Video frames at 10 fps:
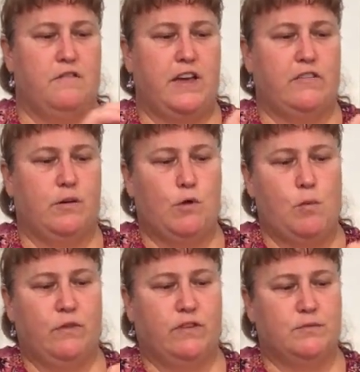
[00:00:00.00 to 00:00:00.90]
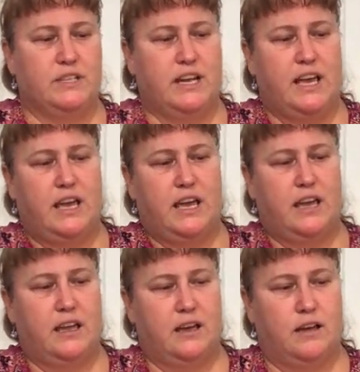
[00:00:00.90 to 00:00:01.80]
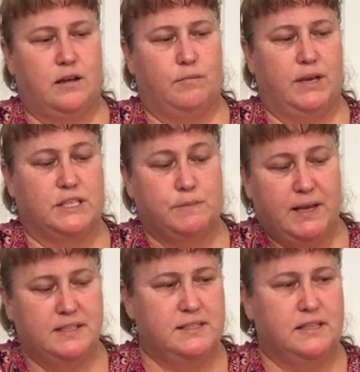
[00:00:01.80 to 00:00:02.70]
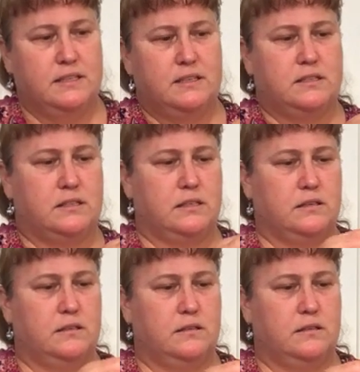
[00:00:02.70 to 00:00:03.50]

Favorite moment from today, um, expenses.